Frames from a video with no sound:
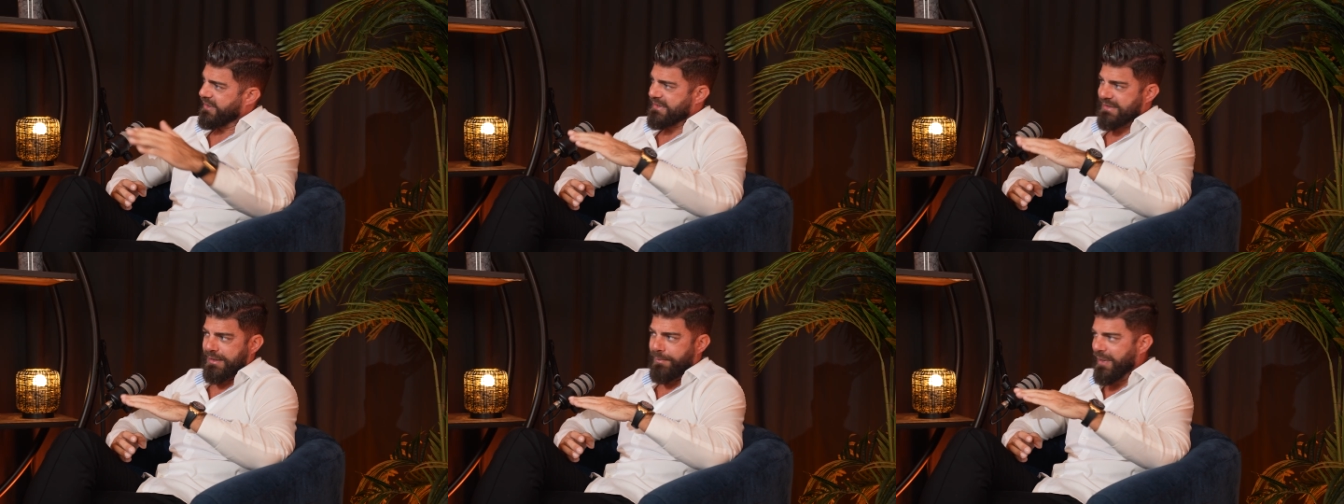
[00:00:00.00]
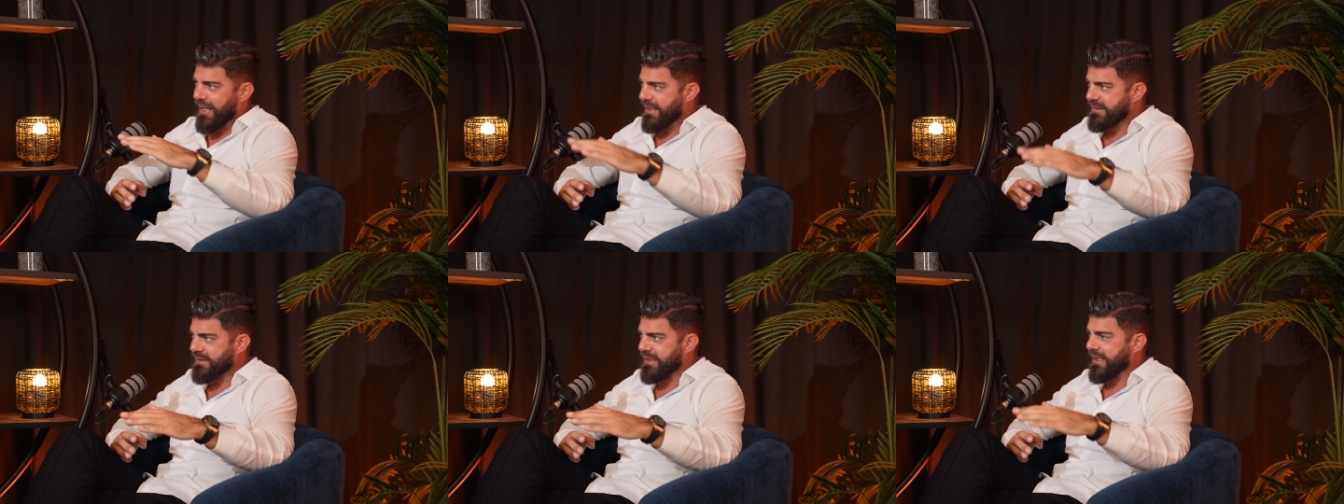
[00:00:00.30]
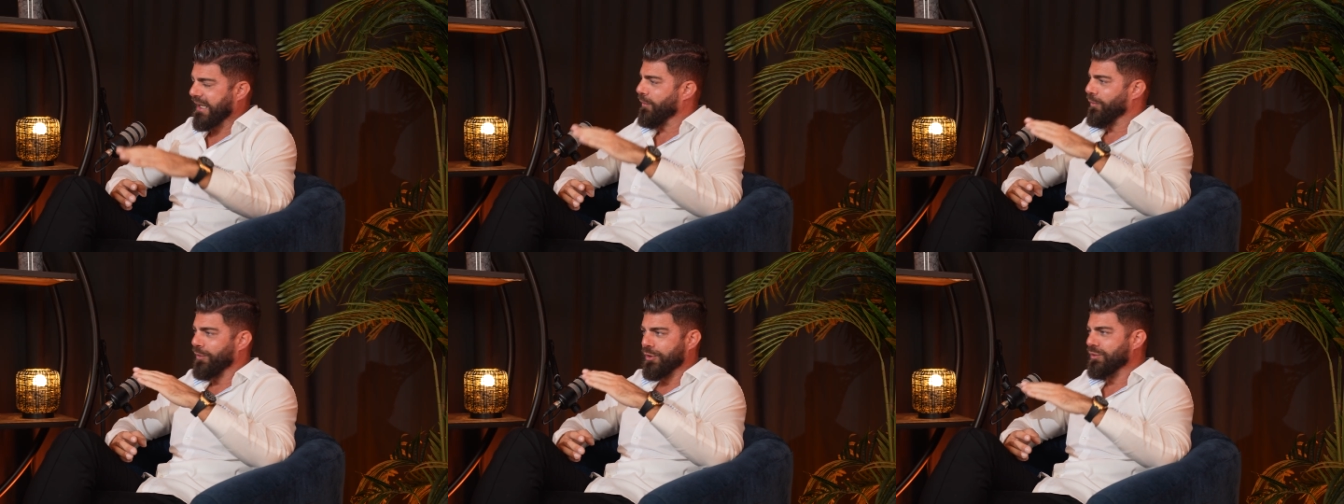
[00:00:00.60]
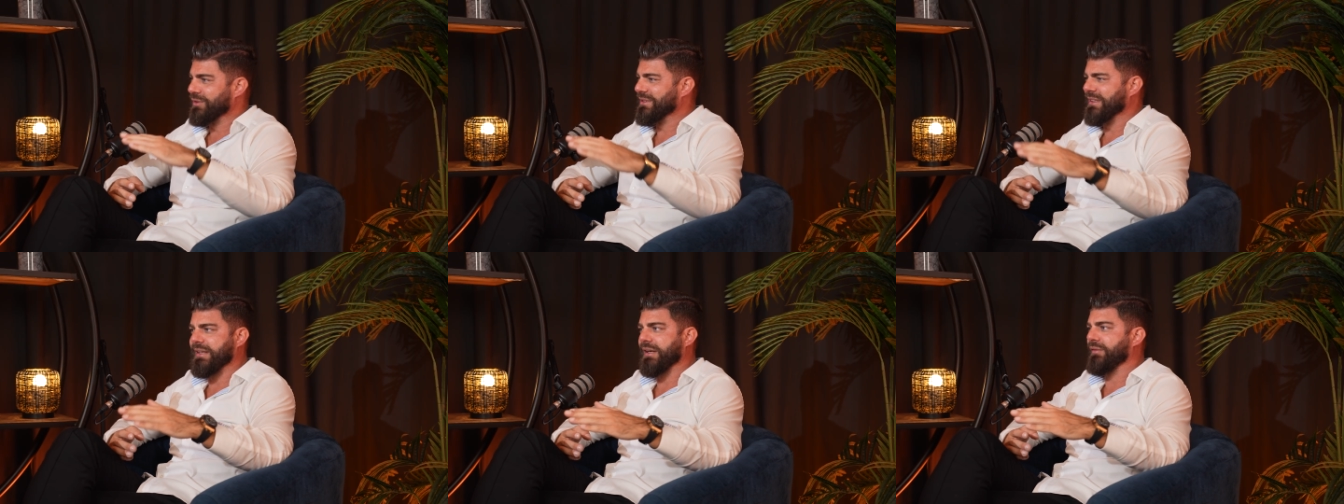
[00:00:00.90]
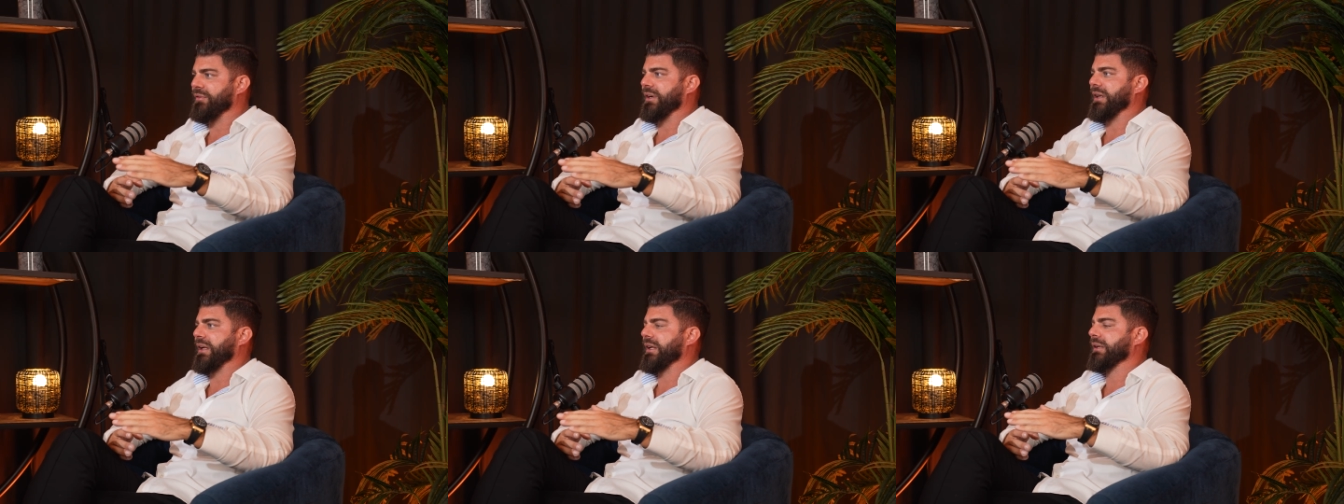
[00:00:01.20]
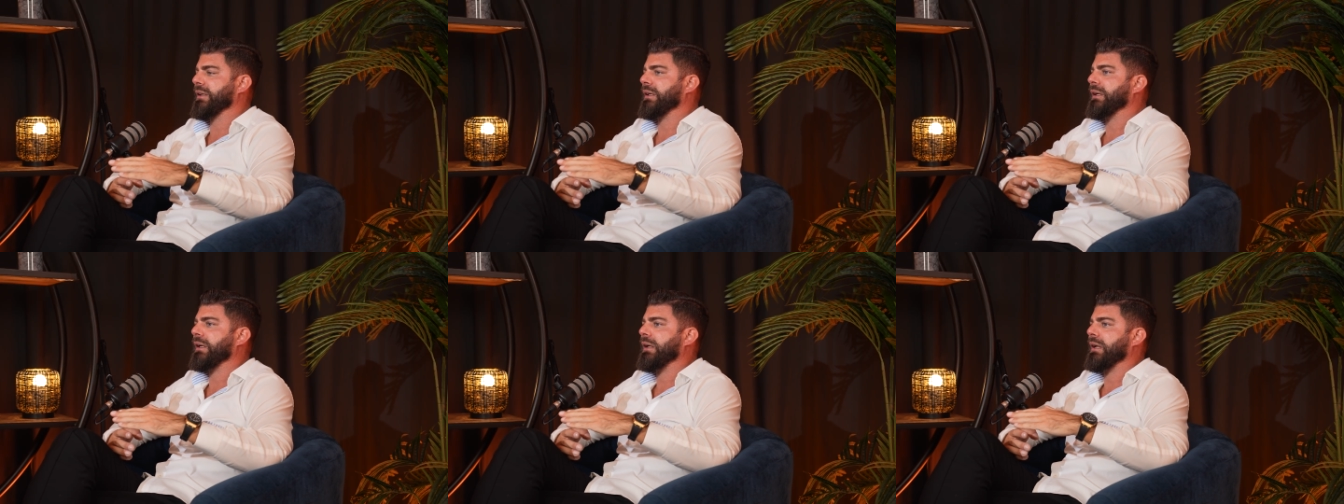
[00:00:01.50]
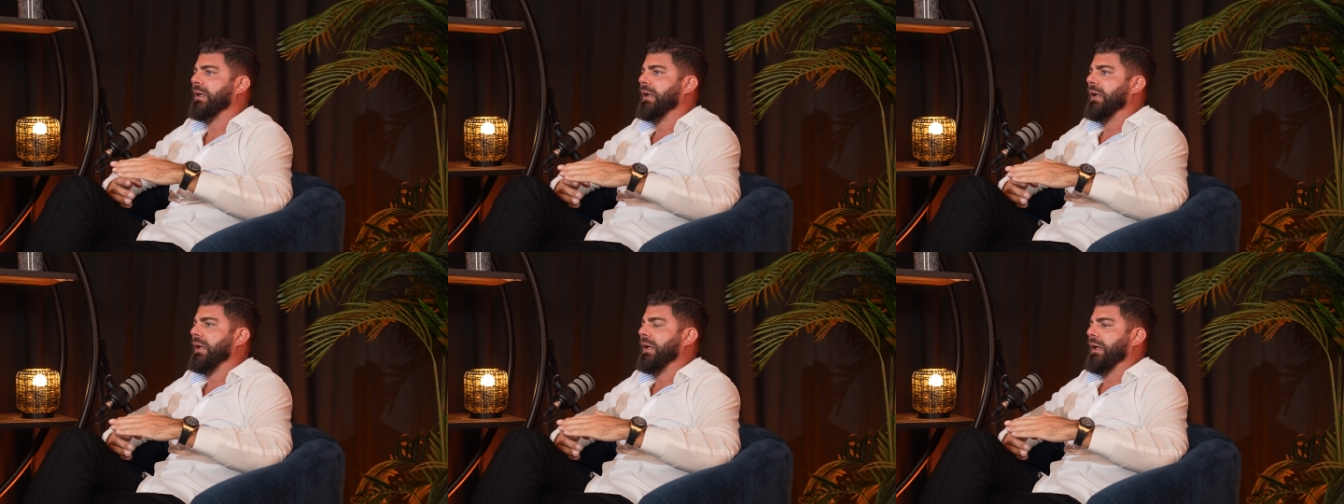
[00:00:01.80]
It's amazing and we use it every day.
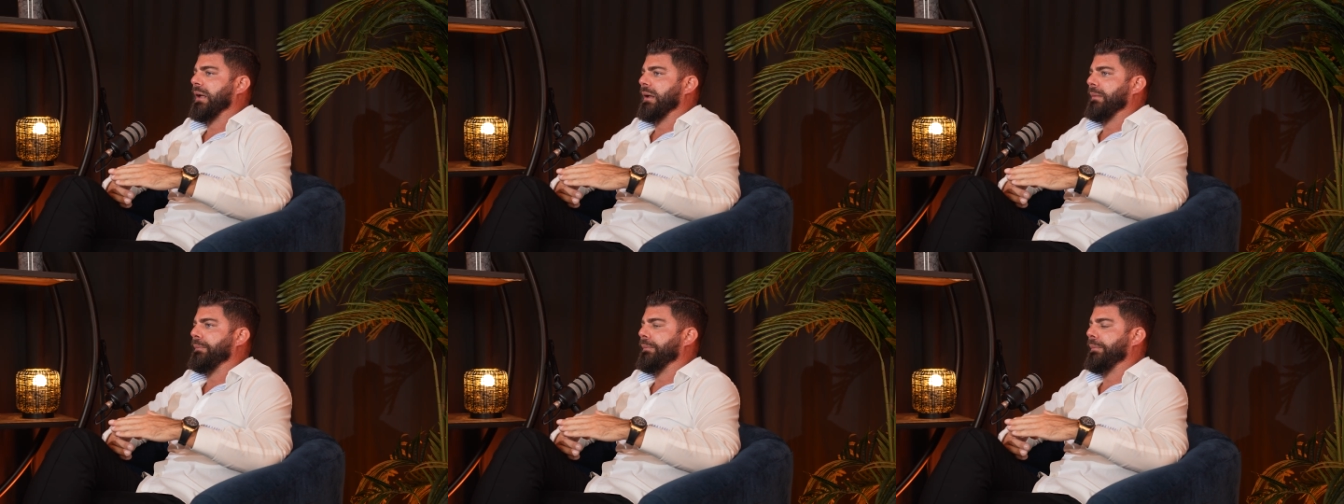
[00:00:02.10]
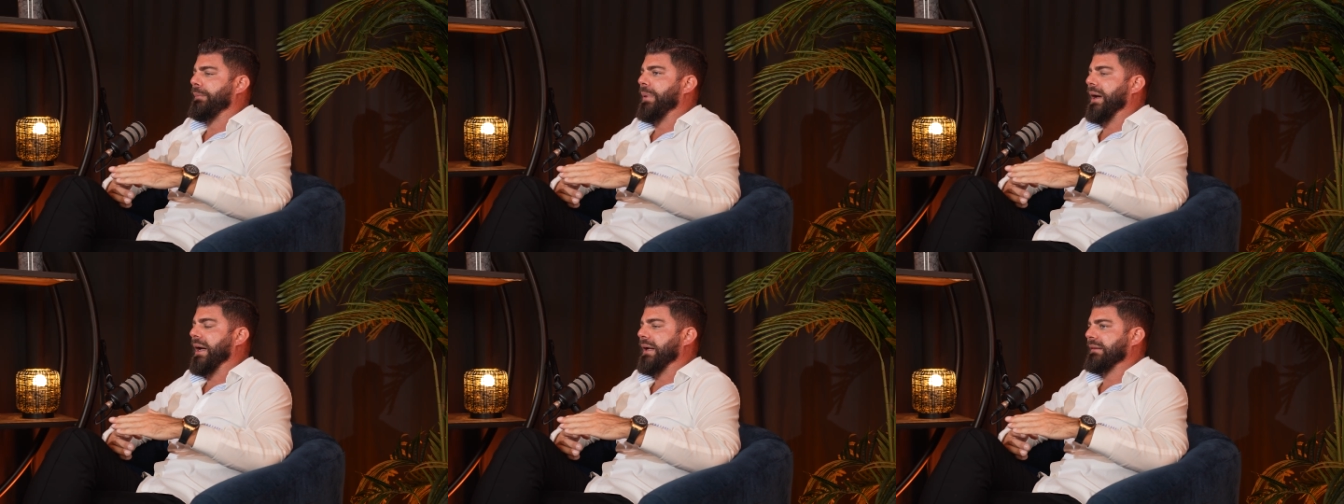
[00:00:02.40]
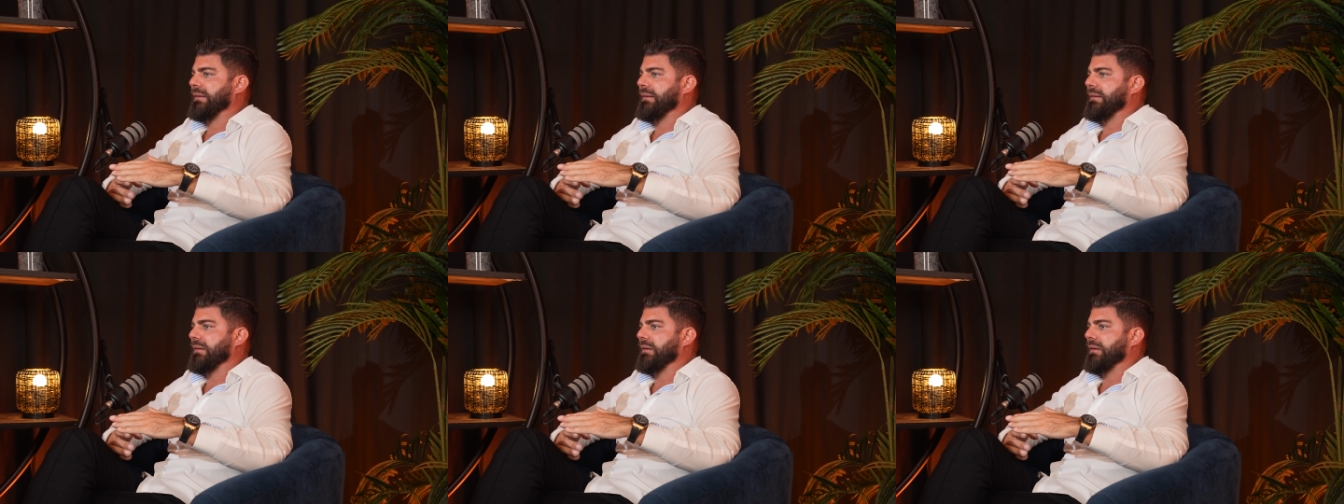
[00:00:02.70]
But